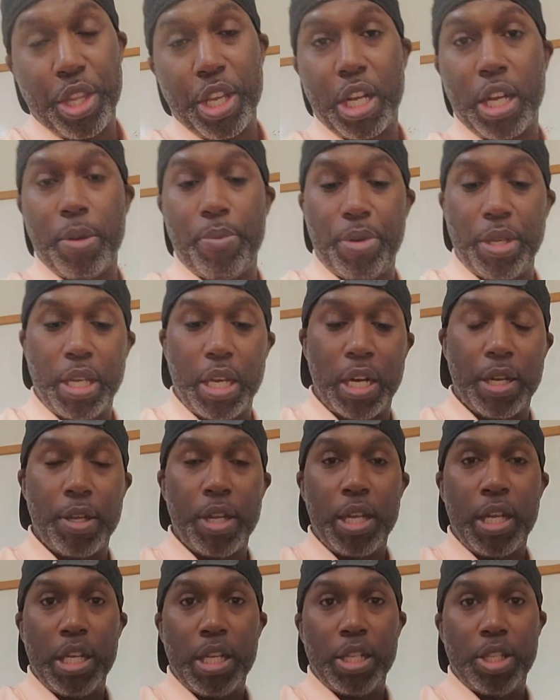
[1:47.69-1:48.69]
There could be a
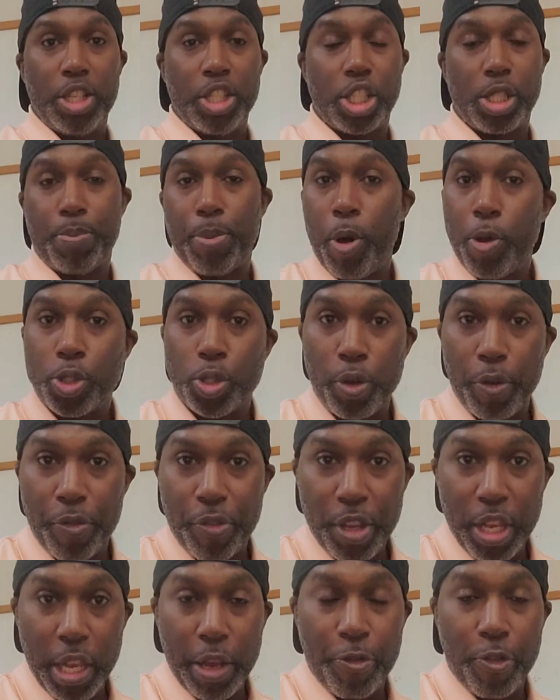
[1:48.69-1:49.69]
disposal
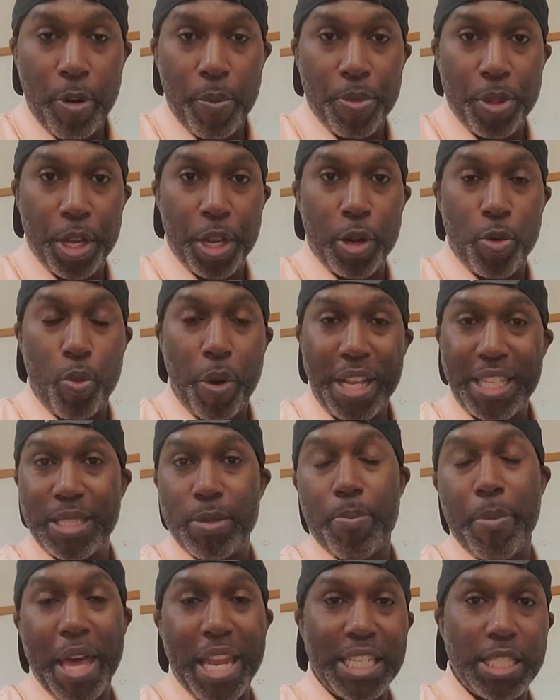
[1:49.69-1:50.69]
fee from their waste
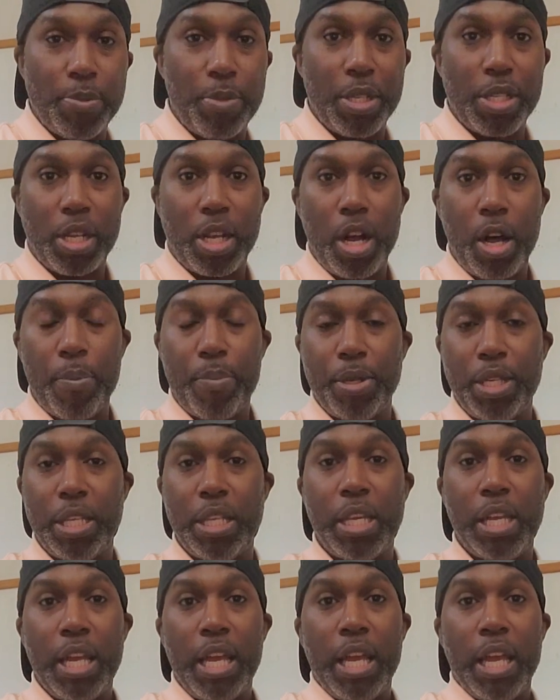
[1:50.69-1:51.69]
management company.